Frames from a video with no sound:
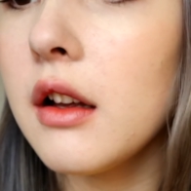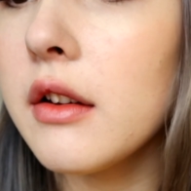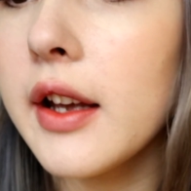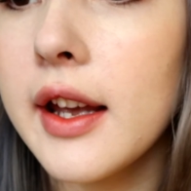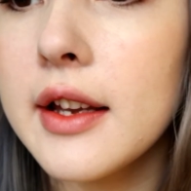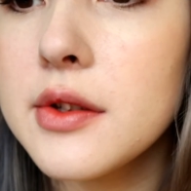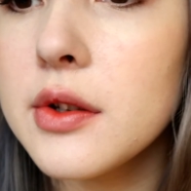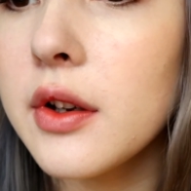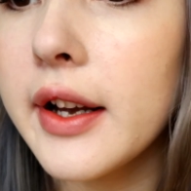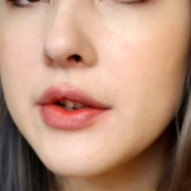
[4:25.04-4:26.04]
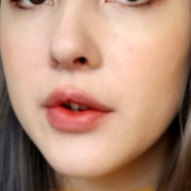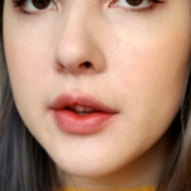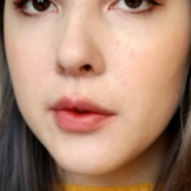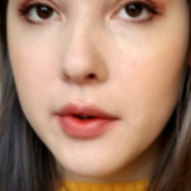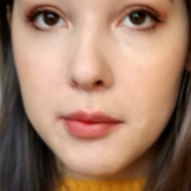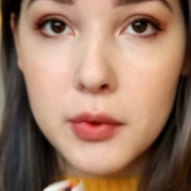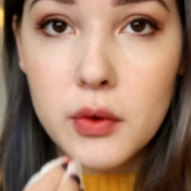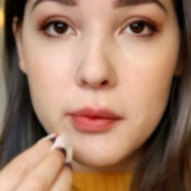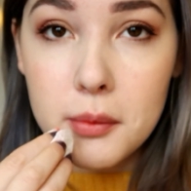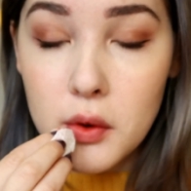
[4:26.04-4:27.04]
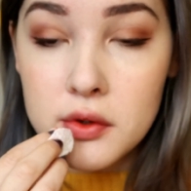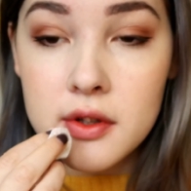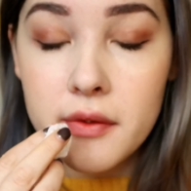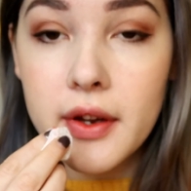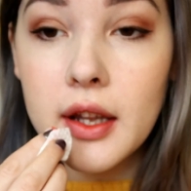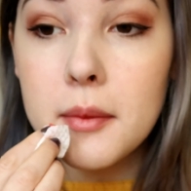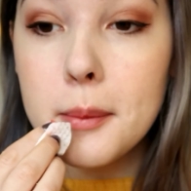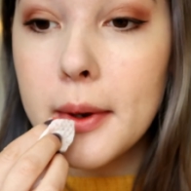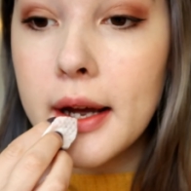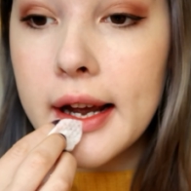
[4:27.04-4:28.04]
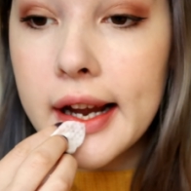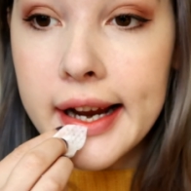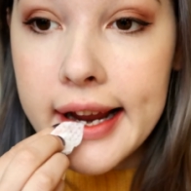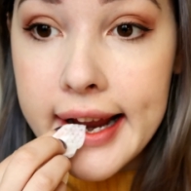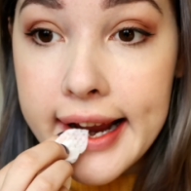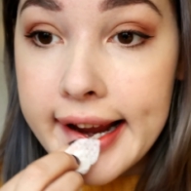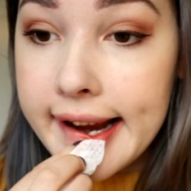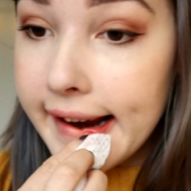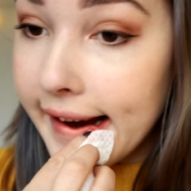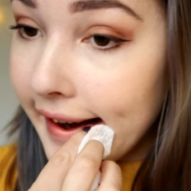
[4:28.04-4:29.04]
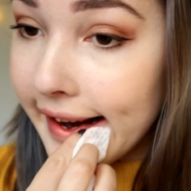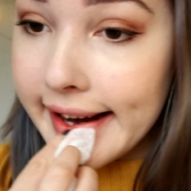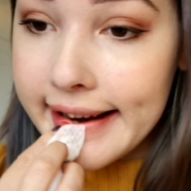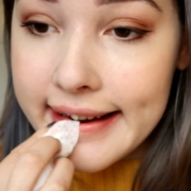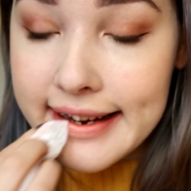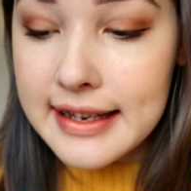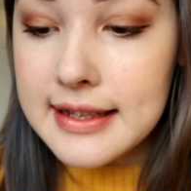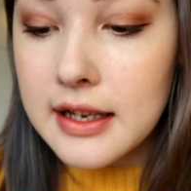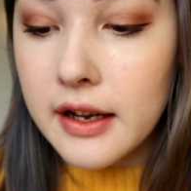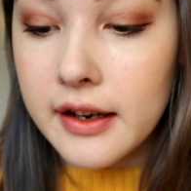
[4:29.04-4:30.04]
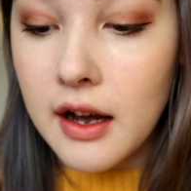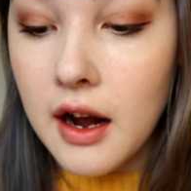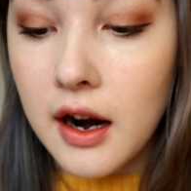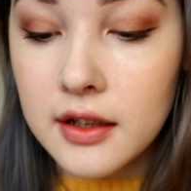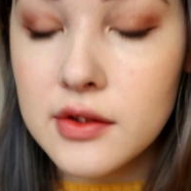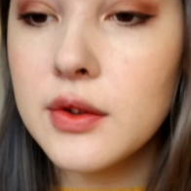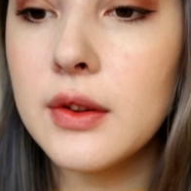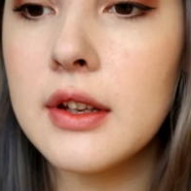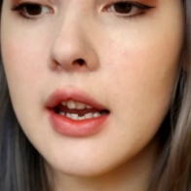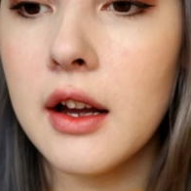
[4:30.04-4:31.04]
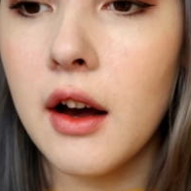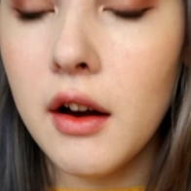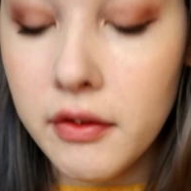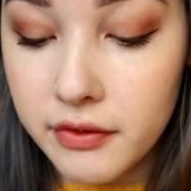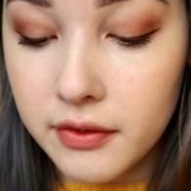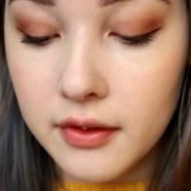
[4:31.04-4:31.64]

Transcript: Okay, so I tried to remove most of it, but it's kind of hard to take off.